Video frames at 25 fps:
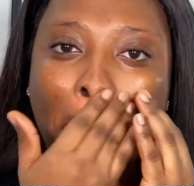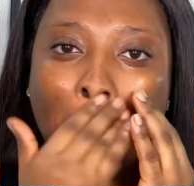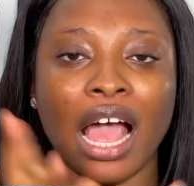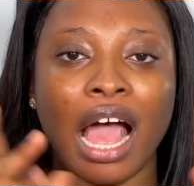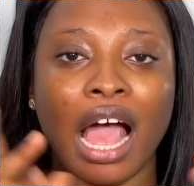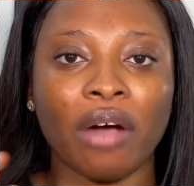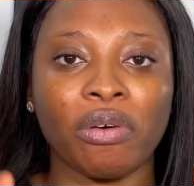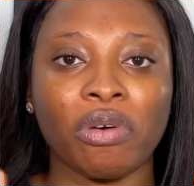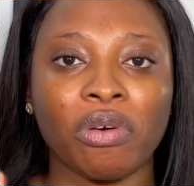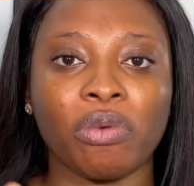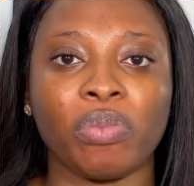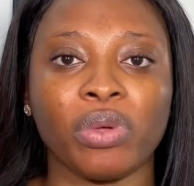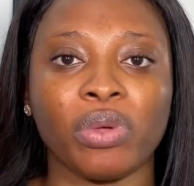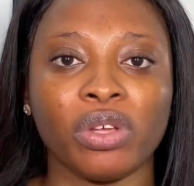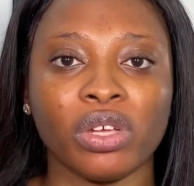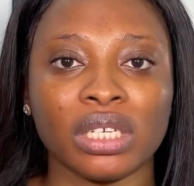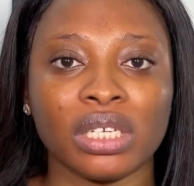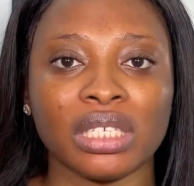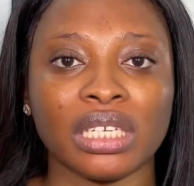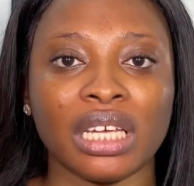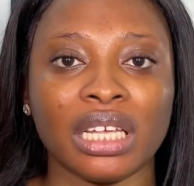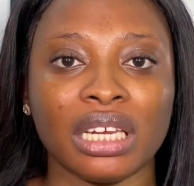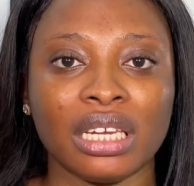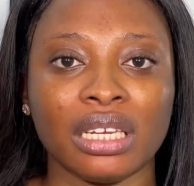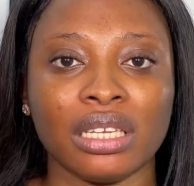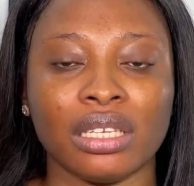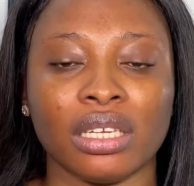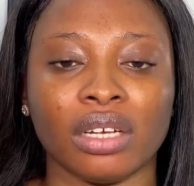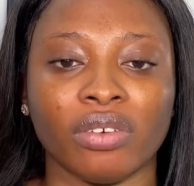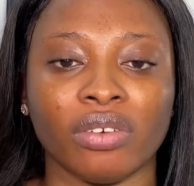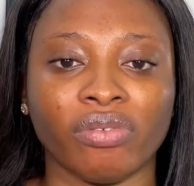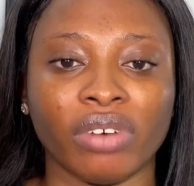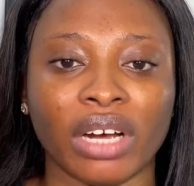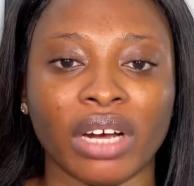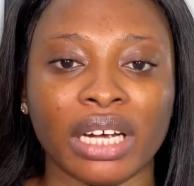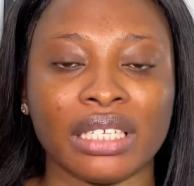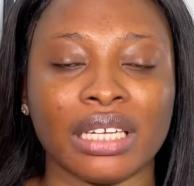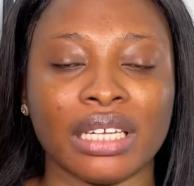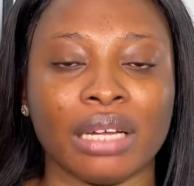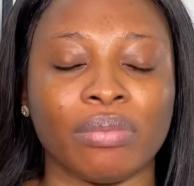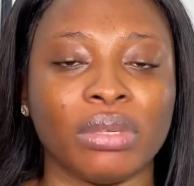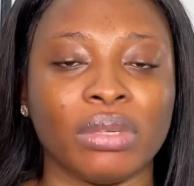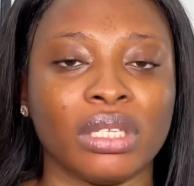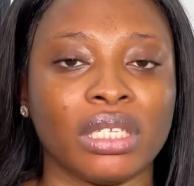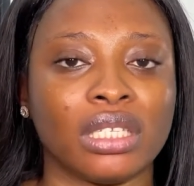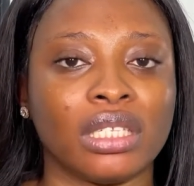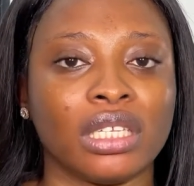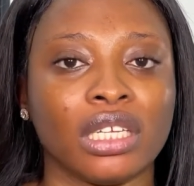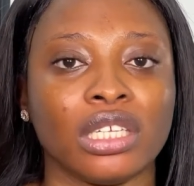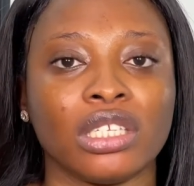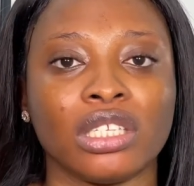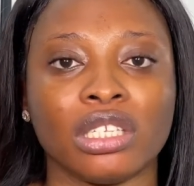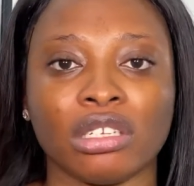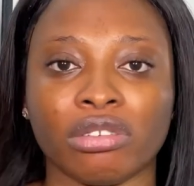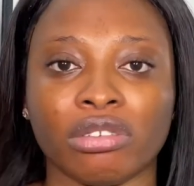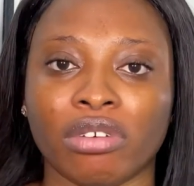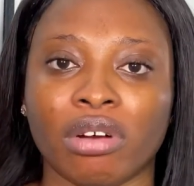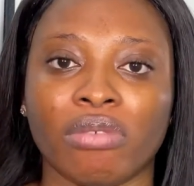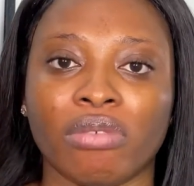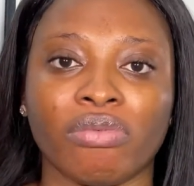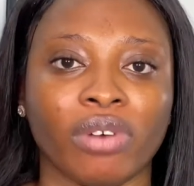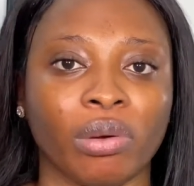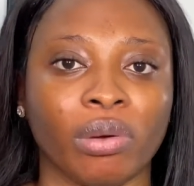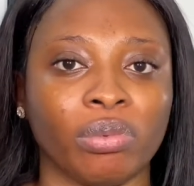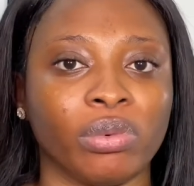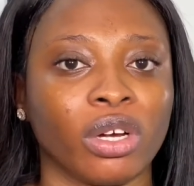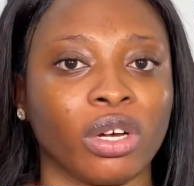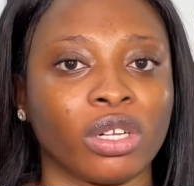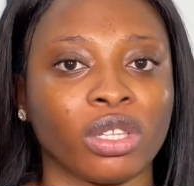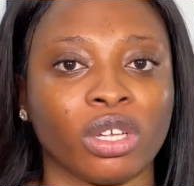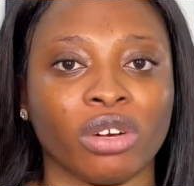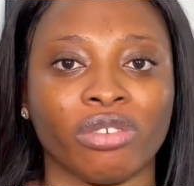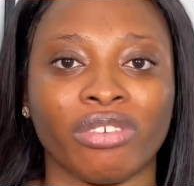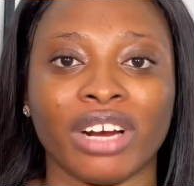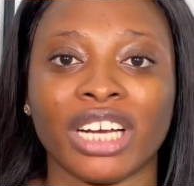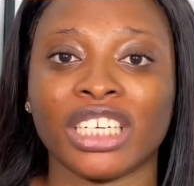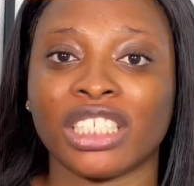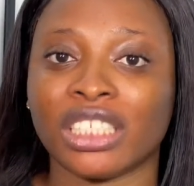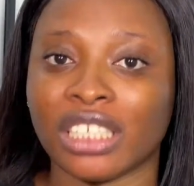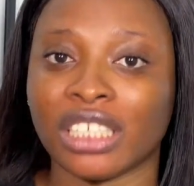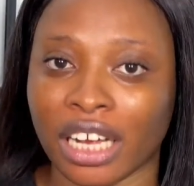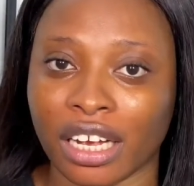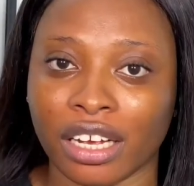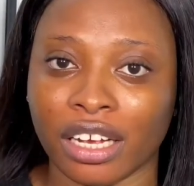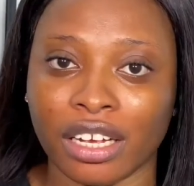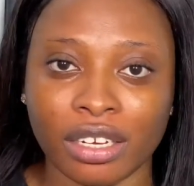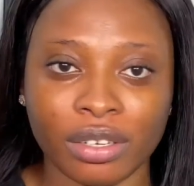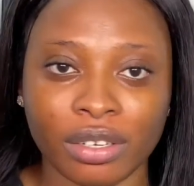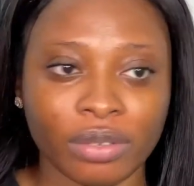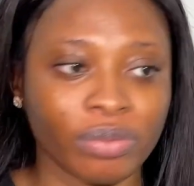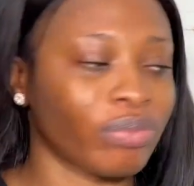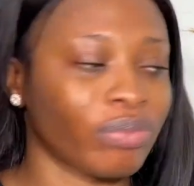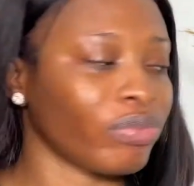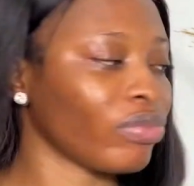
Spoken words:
I will be using the vitamin C serum from Dr. RASHEL,